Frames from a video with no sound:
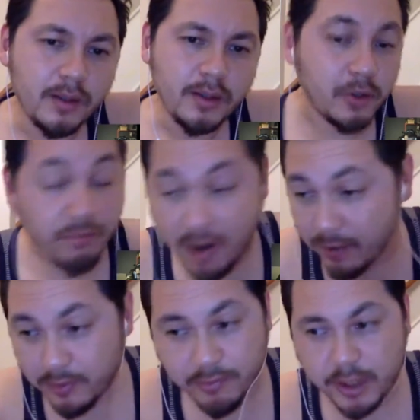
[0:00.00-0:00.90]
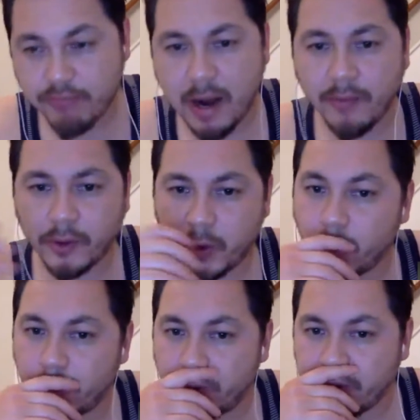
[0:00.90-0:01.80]
So you round the
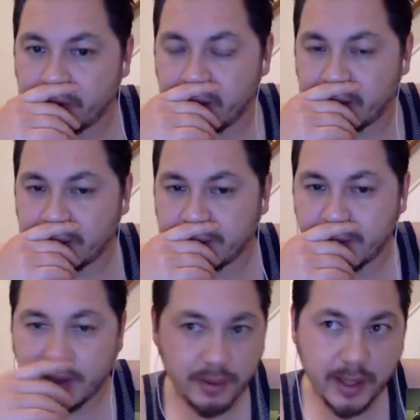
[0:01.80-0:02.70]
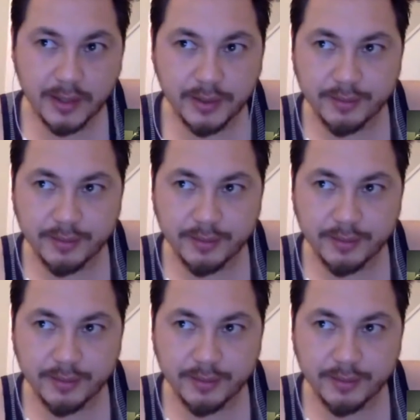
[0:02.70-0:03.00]
corner, and there's.